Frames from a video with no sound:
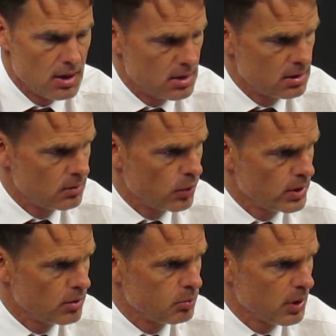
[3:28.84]
easy when
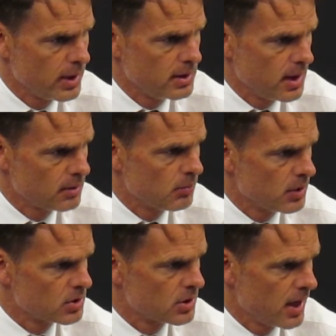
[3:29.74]
you play that
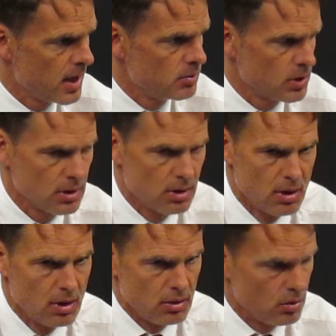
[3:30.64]
much games and
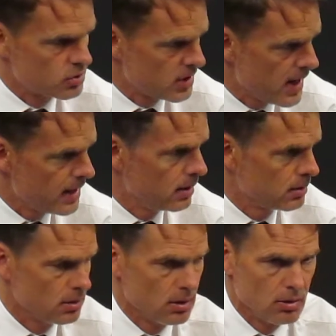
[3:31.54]
you're
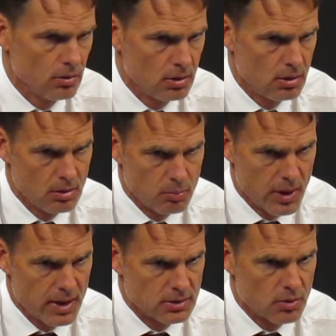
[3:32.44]
tired, you know, the
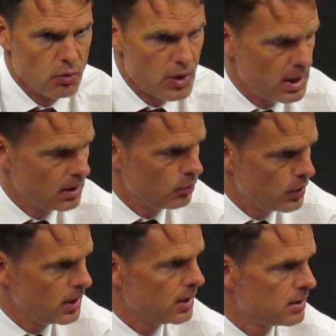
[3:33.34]
players are really,
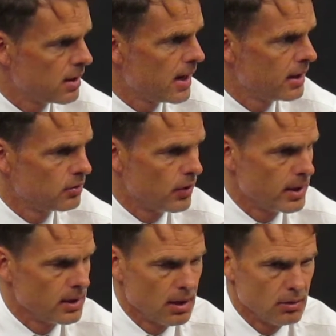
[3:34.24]
really tired
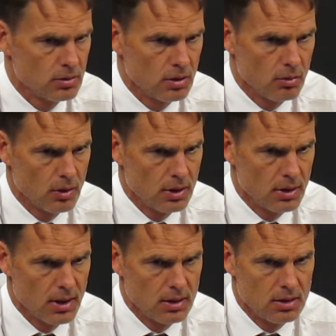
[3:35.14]
right now, so
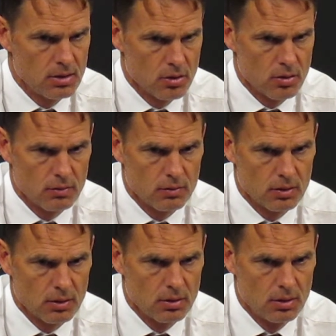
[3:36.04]
they deserve
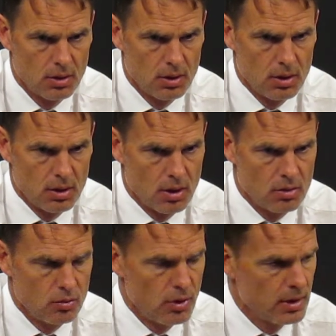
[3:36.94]
the
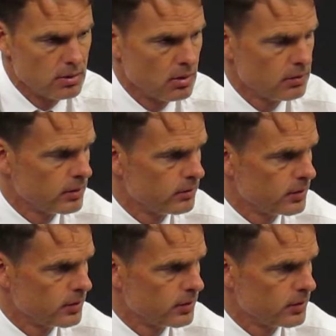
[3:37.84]
2 days off.